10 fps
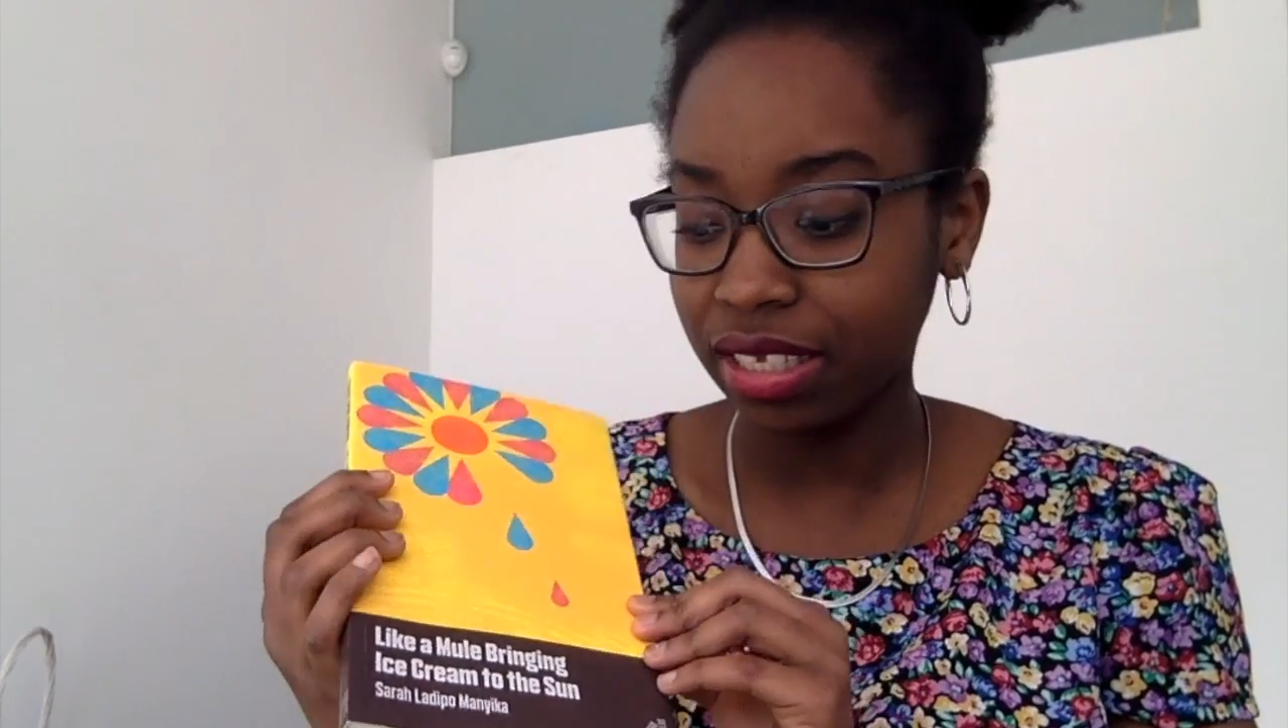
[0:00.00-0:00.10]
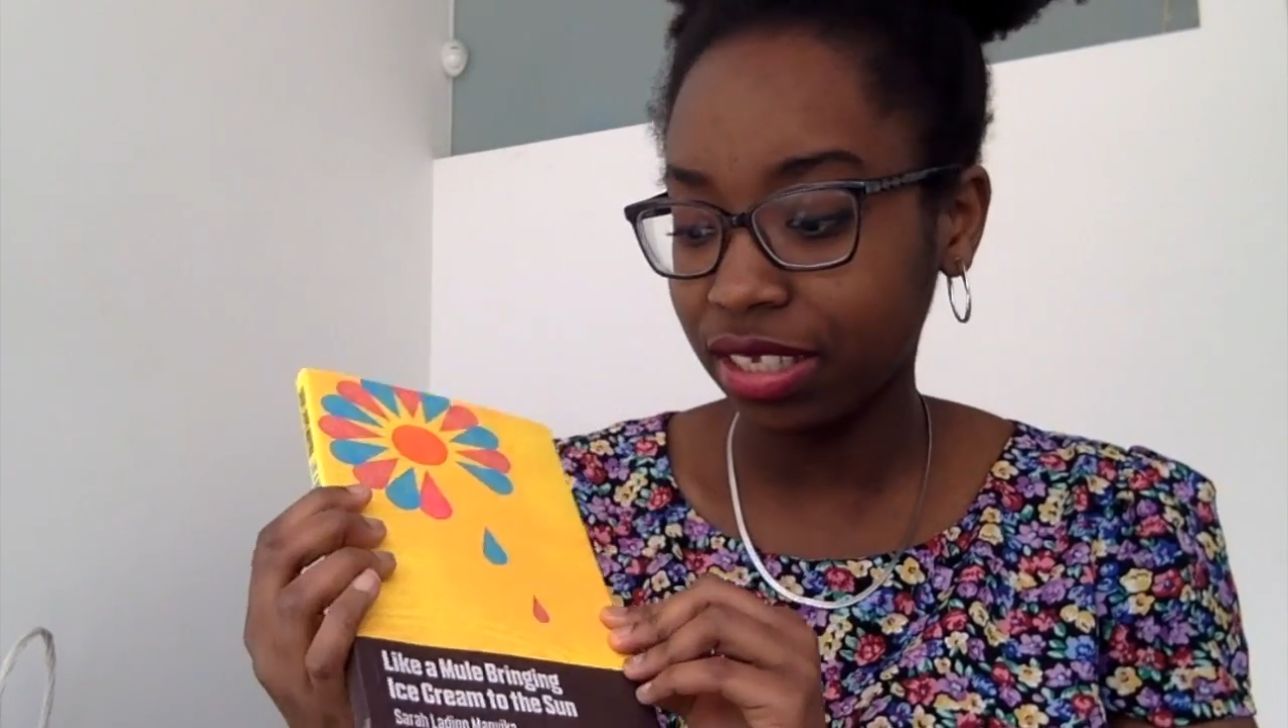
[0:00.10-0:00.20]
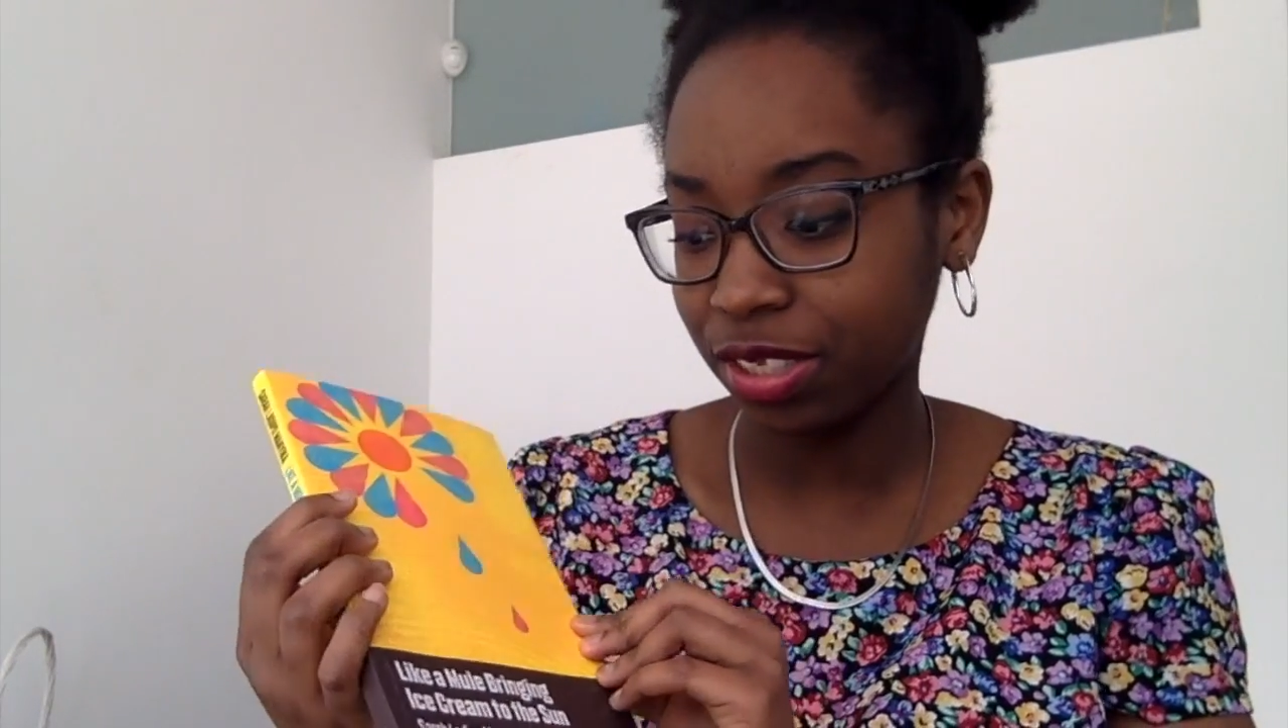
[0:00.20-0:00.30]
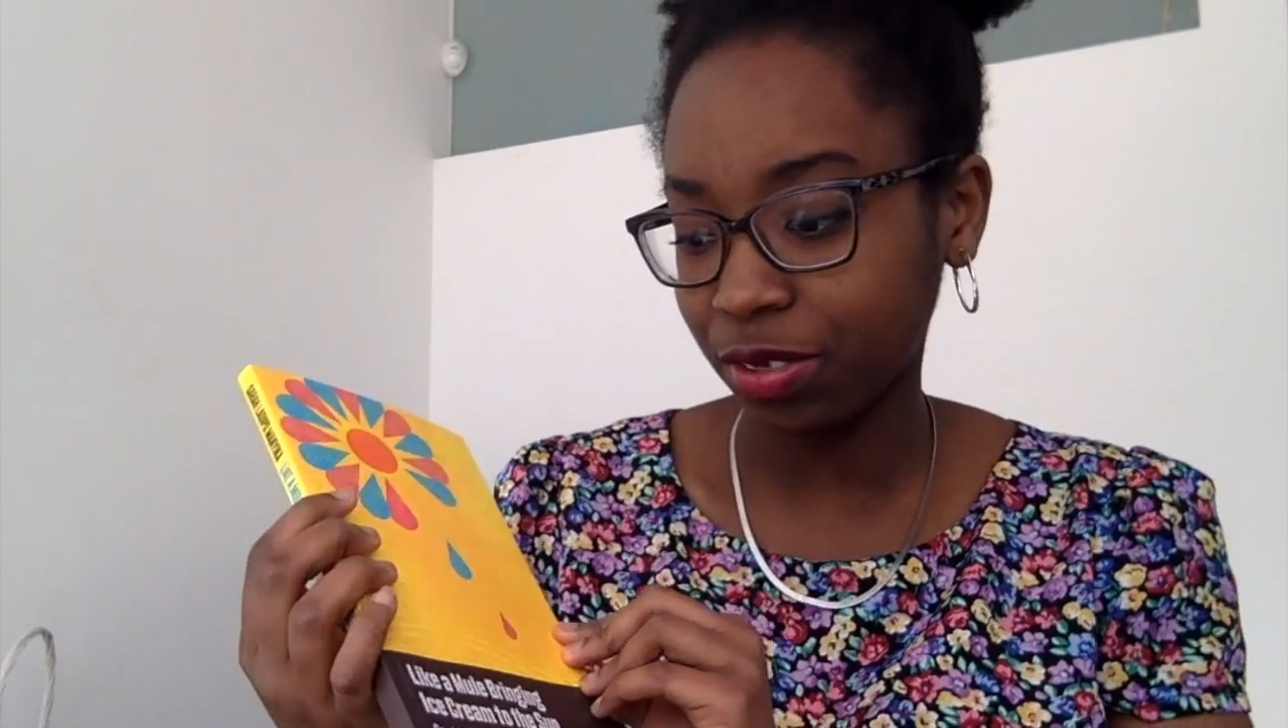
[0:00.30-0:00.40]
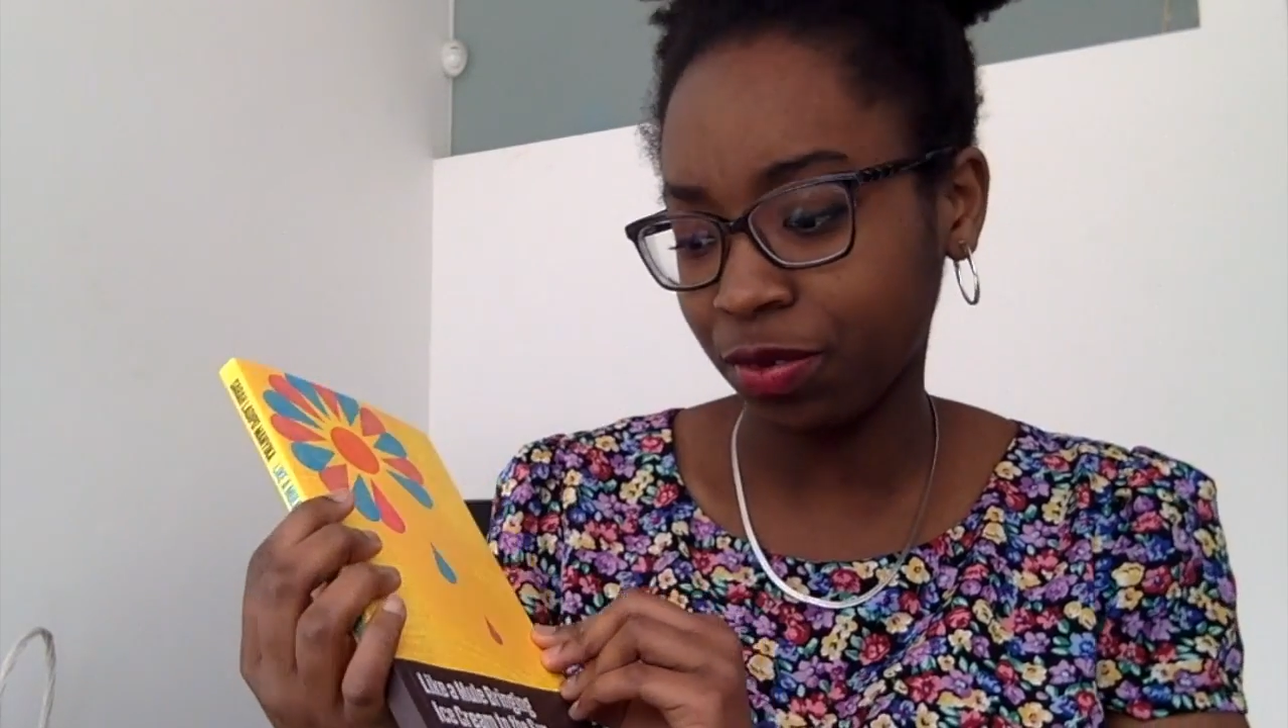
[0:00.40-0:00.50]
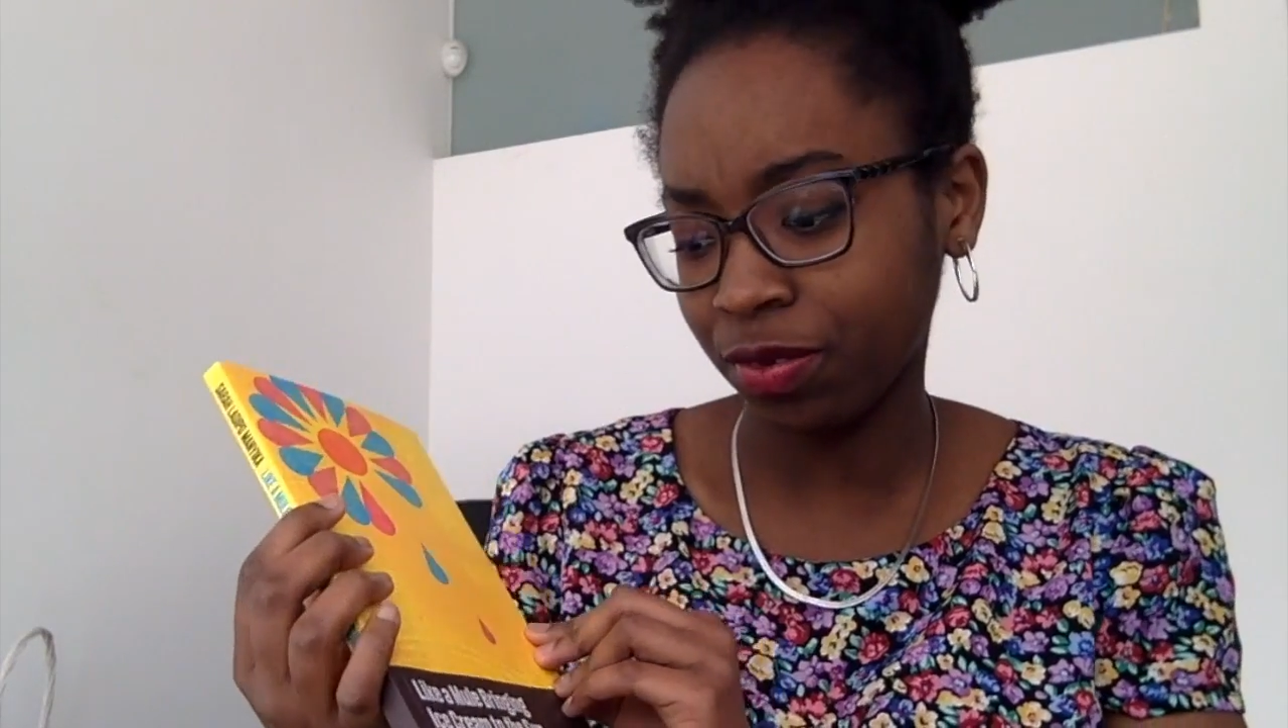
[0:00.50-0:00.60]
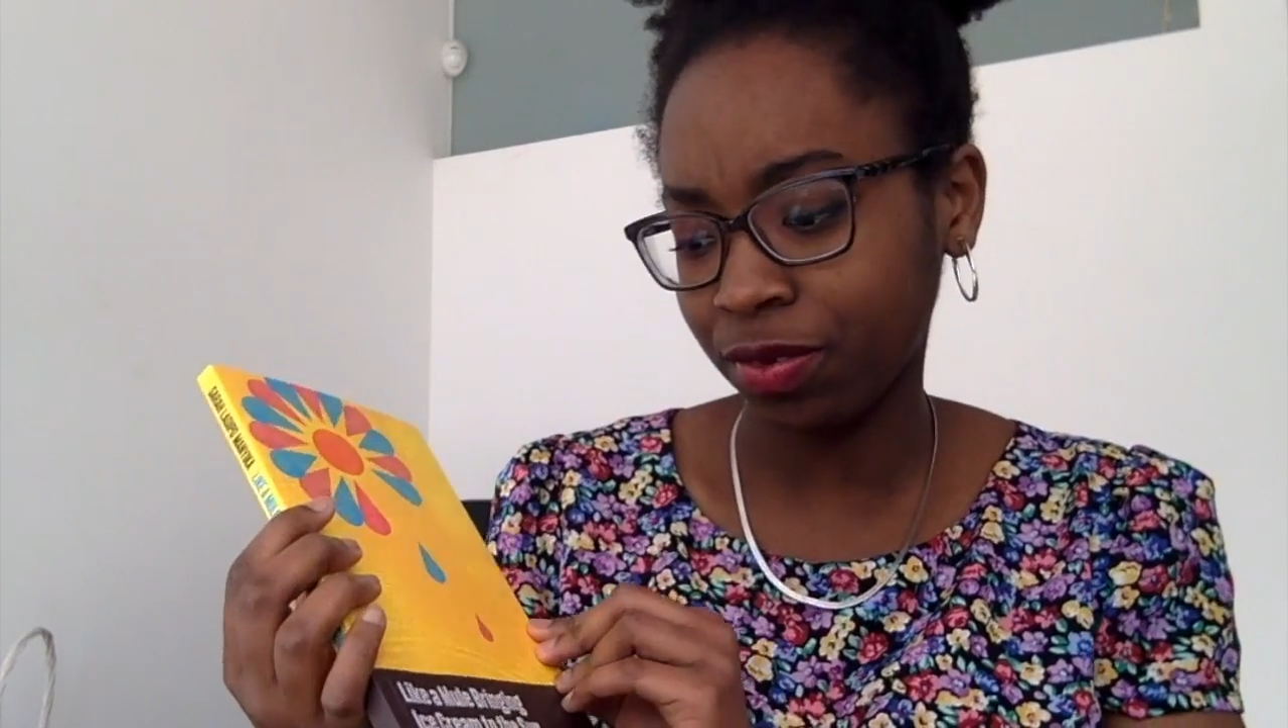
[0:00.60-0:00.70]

so